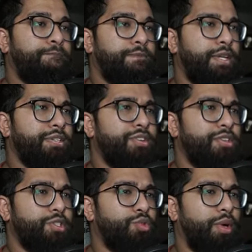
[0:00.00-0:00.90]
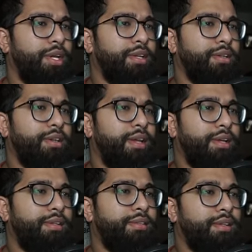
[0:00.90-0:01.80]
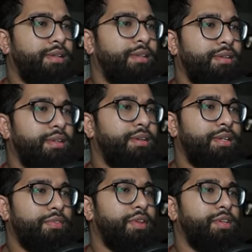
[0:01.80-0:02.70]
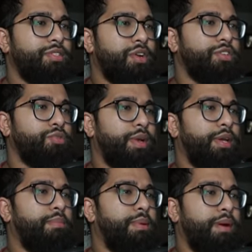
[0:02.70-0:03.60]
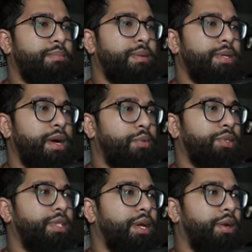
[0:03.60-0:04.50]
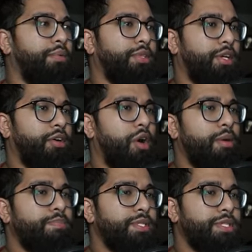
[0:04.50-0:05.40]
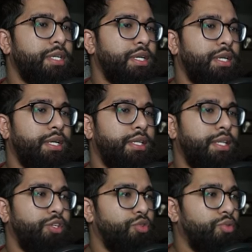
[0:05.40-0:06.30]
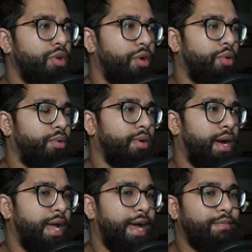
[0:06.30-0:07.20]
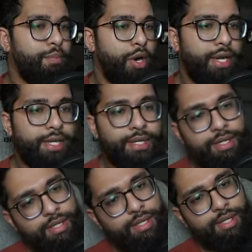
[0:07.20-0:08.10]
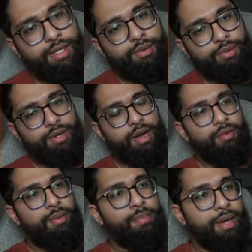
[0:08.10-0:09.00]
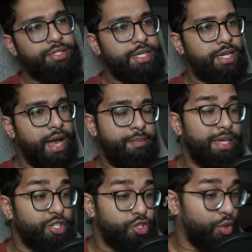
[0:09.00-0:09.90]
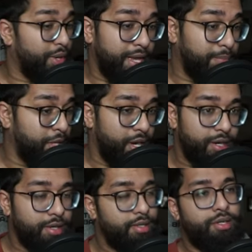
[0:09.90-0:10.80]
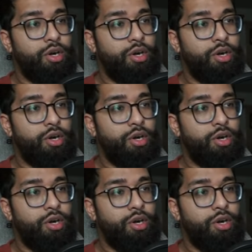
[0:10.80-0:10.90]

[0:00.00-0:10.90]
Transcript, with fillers: They're gonna start swinging. Like, they're definitely gonna start swinging, but maybe not with their with their garps. They do know I have a but they're not want to bounce it. I may just throw it out a blocker.